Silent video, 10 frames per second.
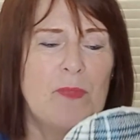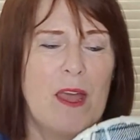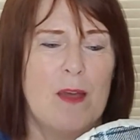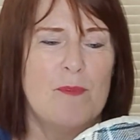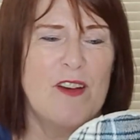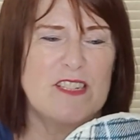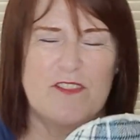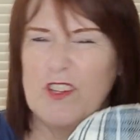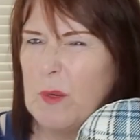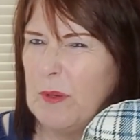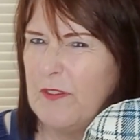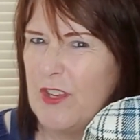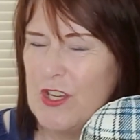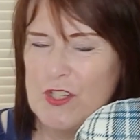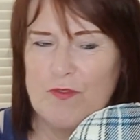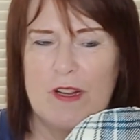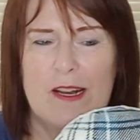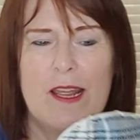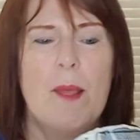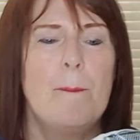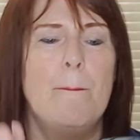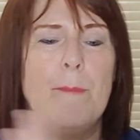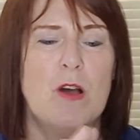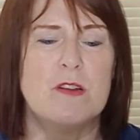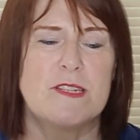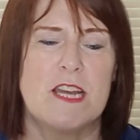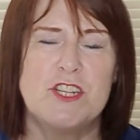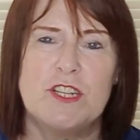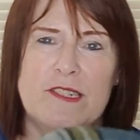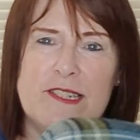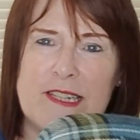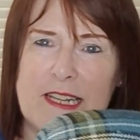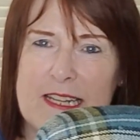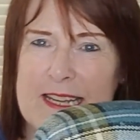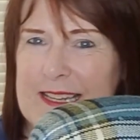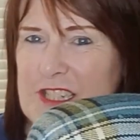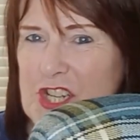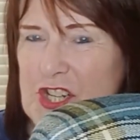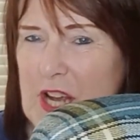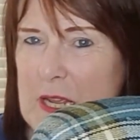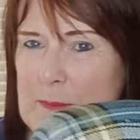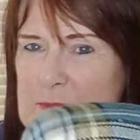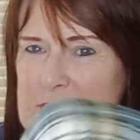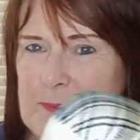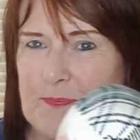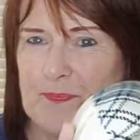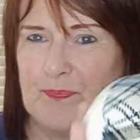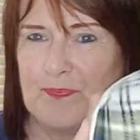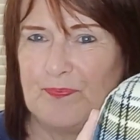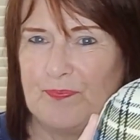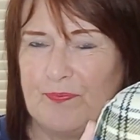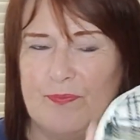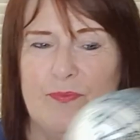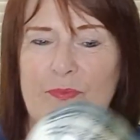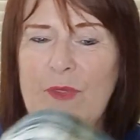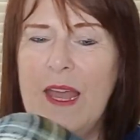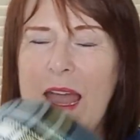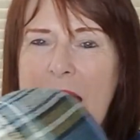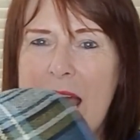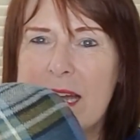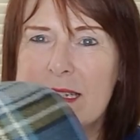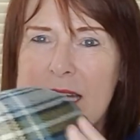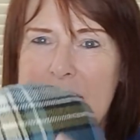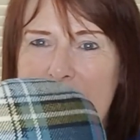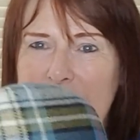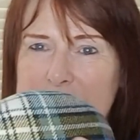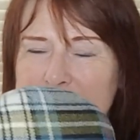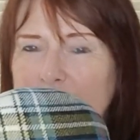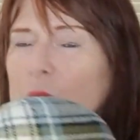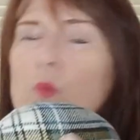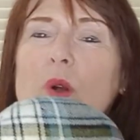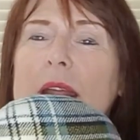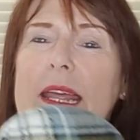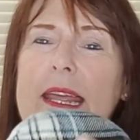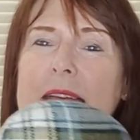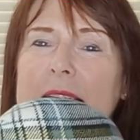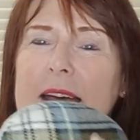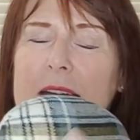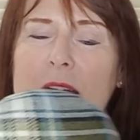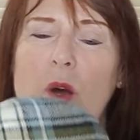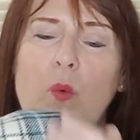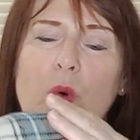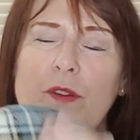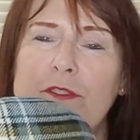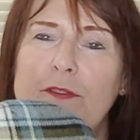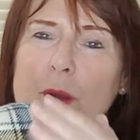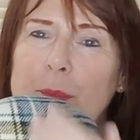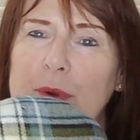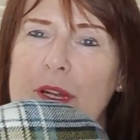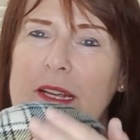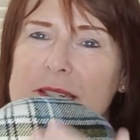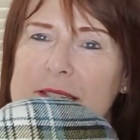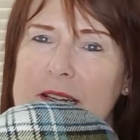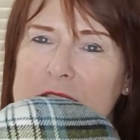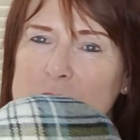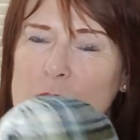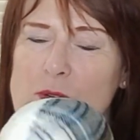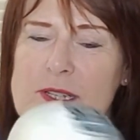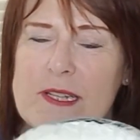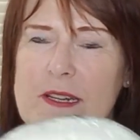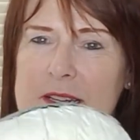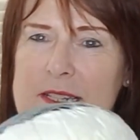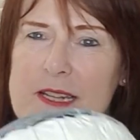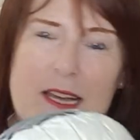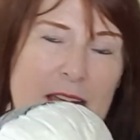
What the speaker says: I've had it for a couple of years really, but as you can see it's shaped. It has kind of a woolen fabric side on one side